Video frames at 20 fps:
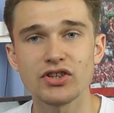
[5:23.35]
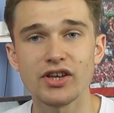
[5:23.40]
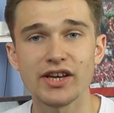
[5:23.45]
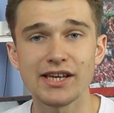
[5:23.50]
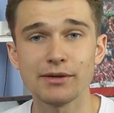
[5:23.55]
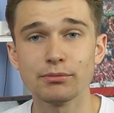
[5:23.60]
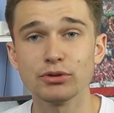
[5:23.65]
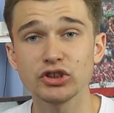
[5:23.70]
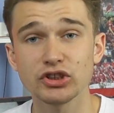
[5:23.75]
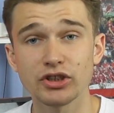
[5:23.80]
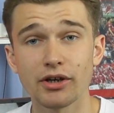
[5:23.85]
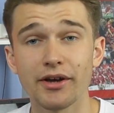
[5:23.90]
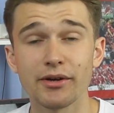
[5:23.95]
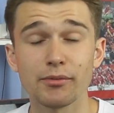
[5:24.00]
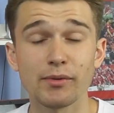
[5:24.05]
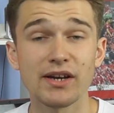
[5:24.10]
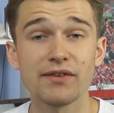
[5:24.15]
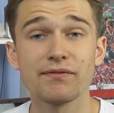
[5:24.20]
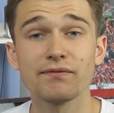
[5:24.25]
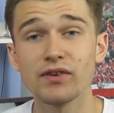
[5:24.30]
that he was showing
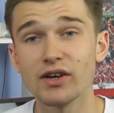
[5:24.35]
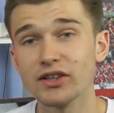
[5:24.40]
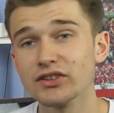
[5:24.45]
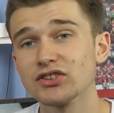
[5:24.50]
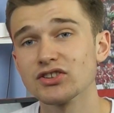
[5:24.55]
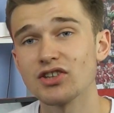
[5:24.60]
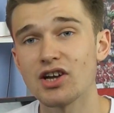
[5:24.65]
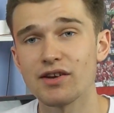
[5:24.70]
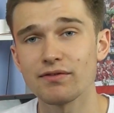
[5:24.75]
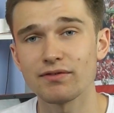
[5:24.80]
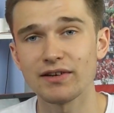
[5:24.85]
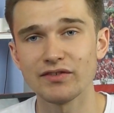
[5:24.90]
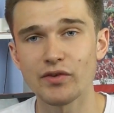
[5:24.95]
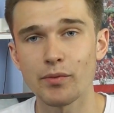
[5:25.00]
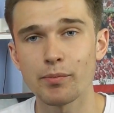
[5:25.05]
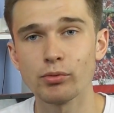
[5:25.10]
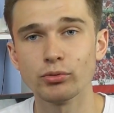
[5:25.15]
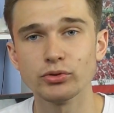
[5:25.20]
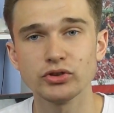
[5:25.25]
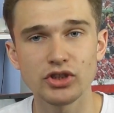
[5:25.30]
when he first signed for
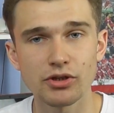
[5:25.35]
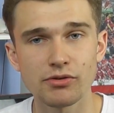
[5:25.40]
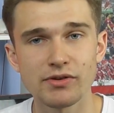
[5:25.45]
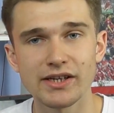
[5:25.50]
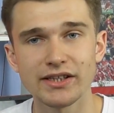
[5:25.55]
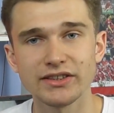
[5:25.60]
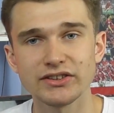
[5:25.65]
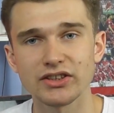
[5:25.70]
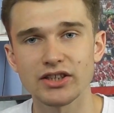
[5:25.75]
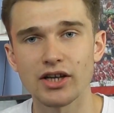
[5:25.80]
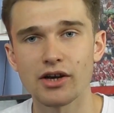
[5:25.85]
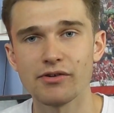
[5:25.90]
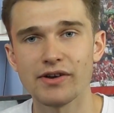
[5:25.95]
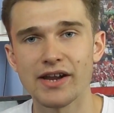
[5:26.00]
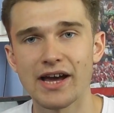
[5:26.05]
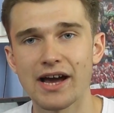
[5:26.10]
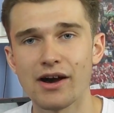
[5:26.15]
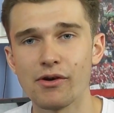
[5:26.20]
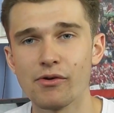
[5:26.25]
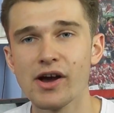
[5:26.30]
Liverpool 2 years ago
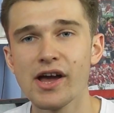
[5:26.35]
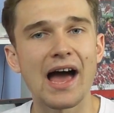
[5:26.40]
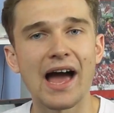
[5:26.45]
now,